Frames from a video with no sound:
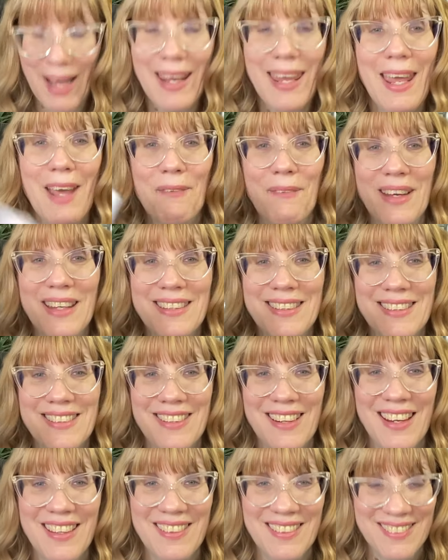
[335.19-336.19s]
I can't wait to
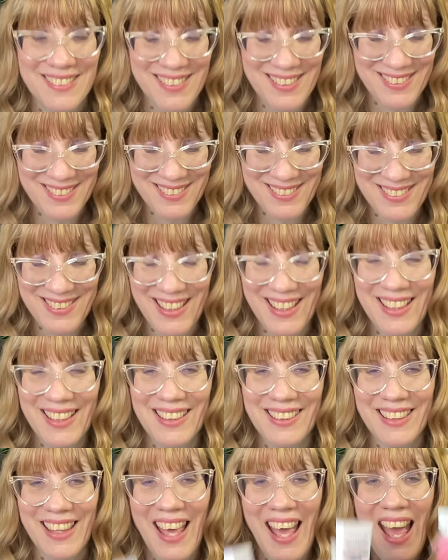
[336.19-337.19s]
try these. These are
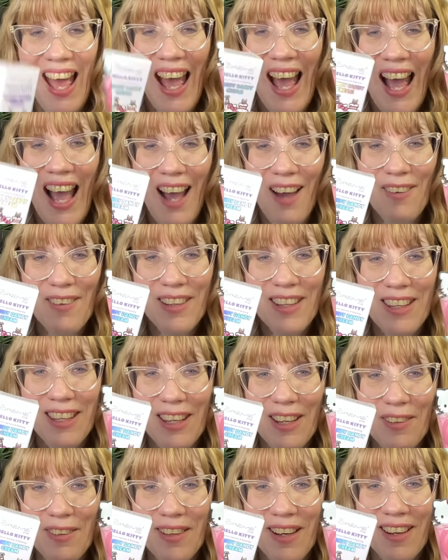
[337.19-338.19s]
sealed. How
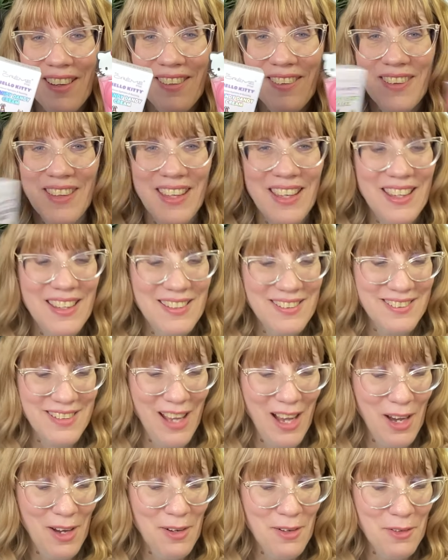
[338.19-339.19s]
cute are these?
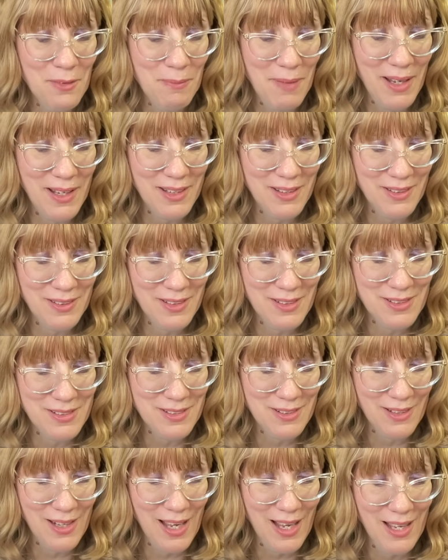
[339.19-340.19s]
Oh my goodness,
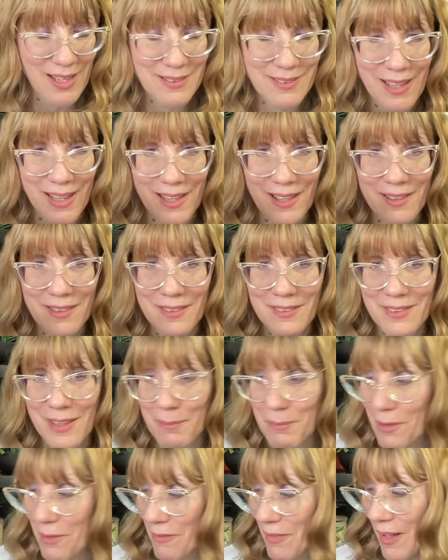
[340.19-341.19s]
you guys. I'm going to do
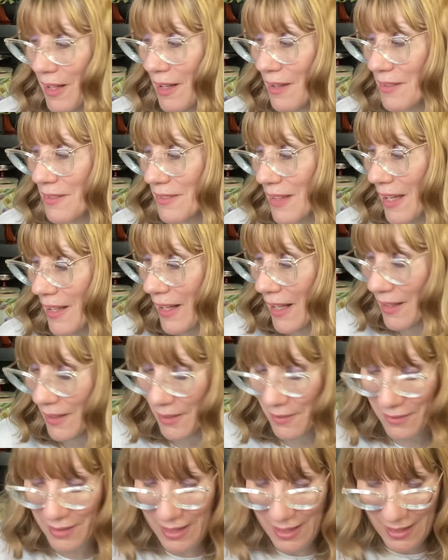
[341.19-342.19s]
separate videos on
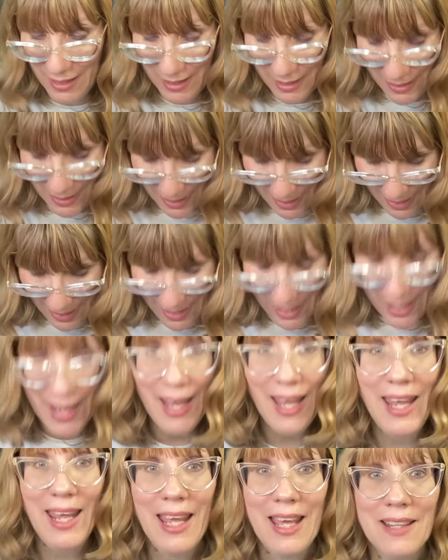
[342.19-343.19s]
Hello Kitty
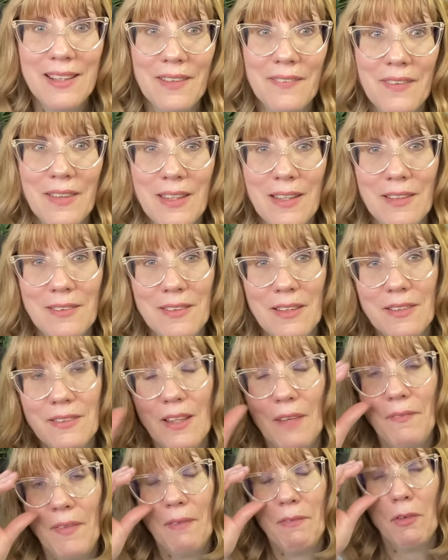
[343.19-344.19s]
and the Disney
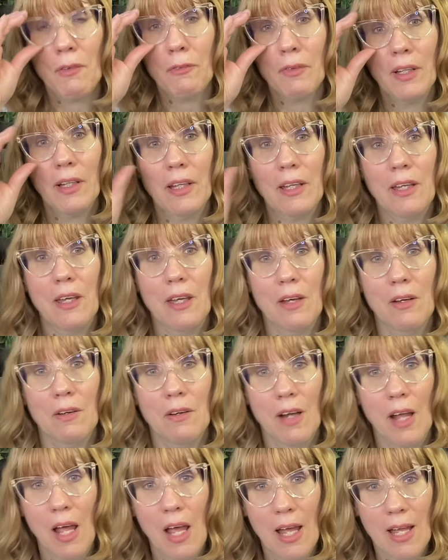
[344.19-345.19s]
stuff. They have a really
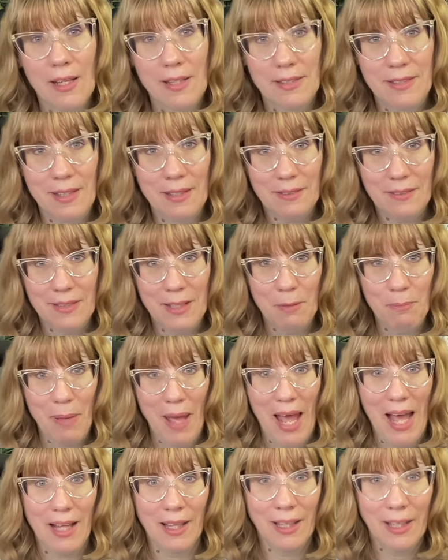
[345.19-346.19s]
cute Disney
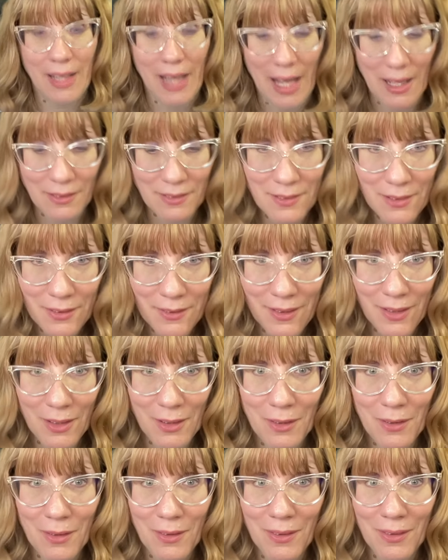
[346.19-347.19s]
palette. I'll do a
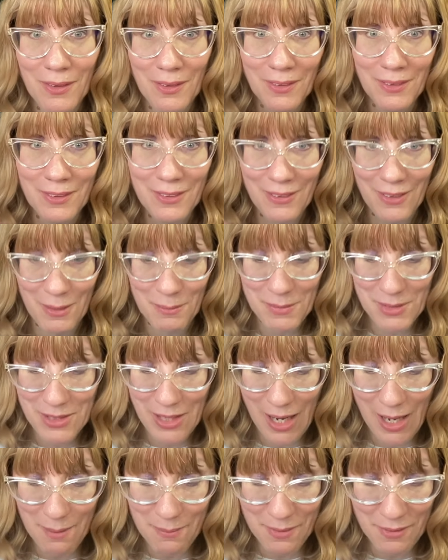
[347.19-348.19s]
whole crumb
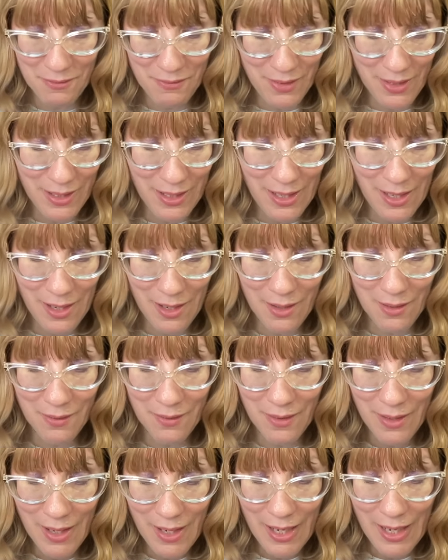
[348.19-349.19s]
shop
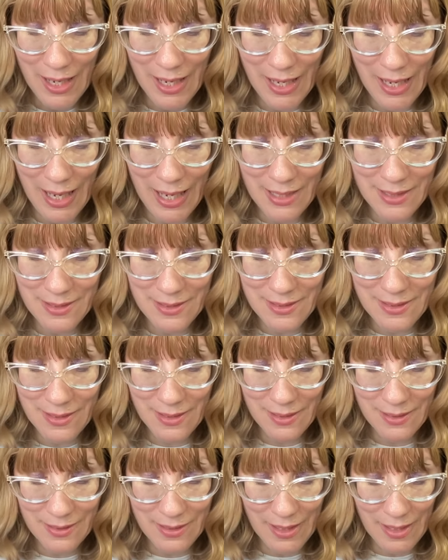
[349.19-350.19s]
video. I
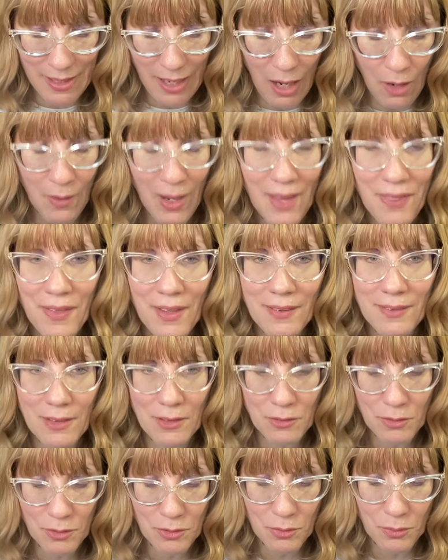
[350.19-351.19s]
did get, oh, I think
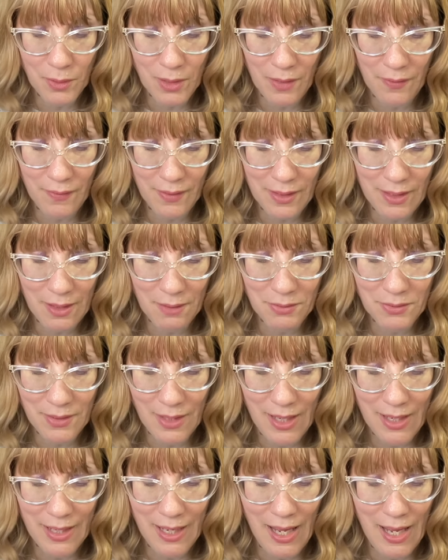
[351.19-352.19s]
this was one of the gifts
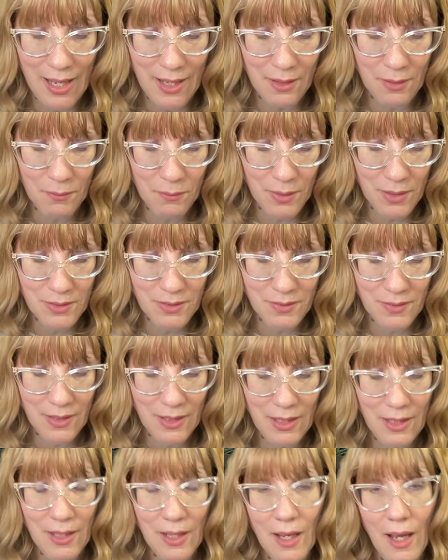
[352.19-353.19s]
I got was
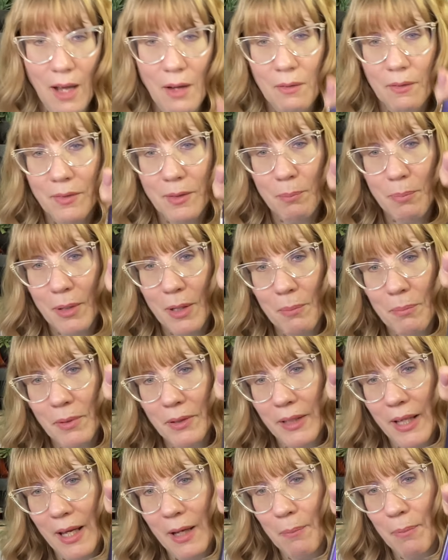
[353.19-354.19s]
the, oh, the purple
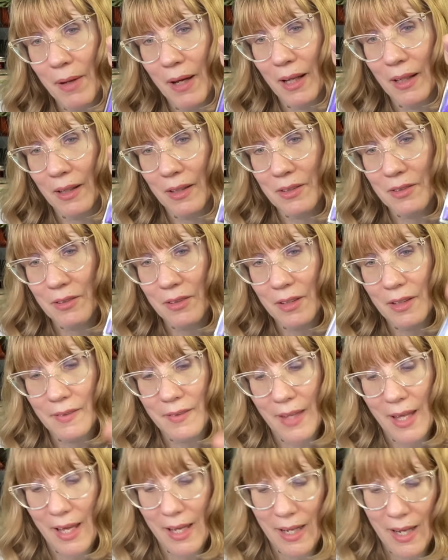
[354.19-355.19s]
nail polish. Look at
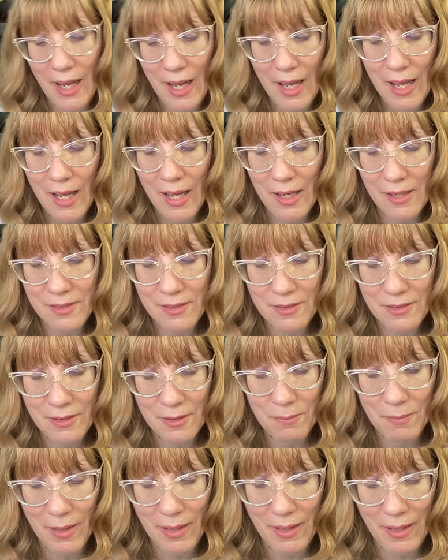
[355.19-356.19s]
that. I should
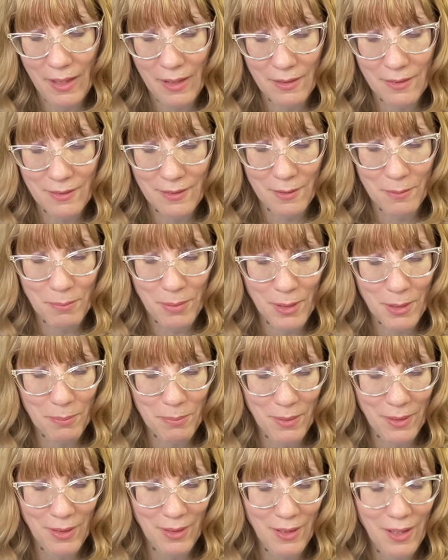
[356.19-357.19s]
do my nails in
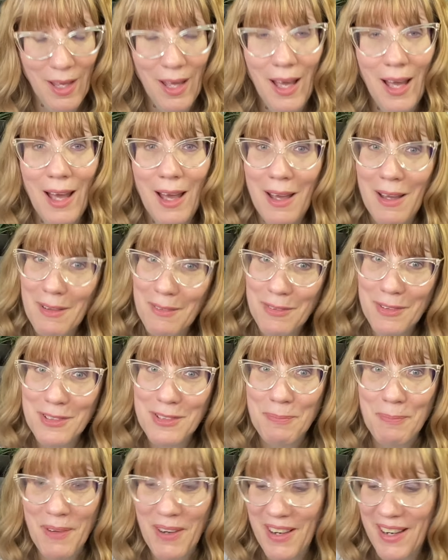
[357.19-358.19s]
purple for
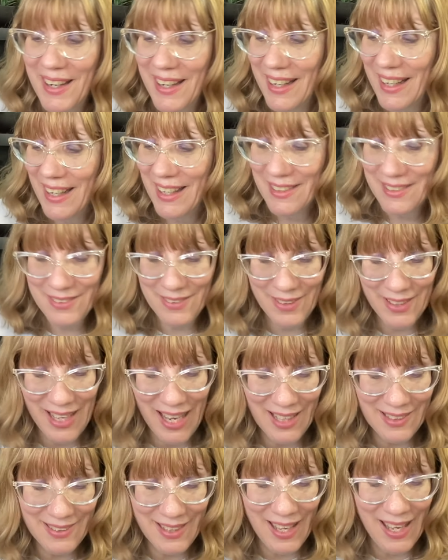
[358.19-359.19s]
spring. So I
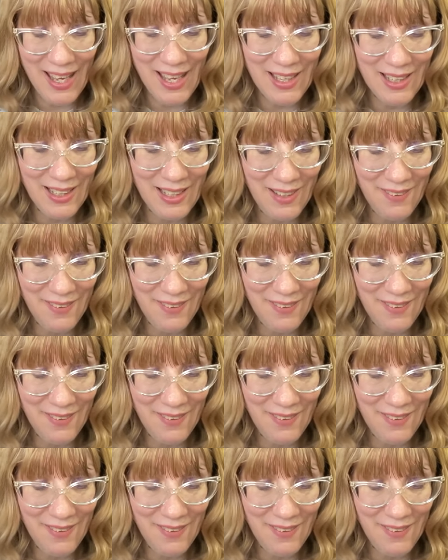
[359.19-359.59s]
got that.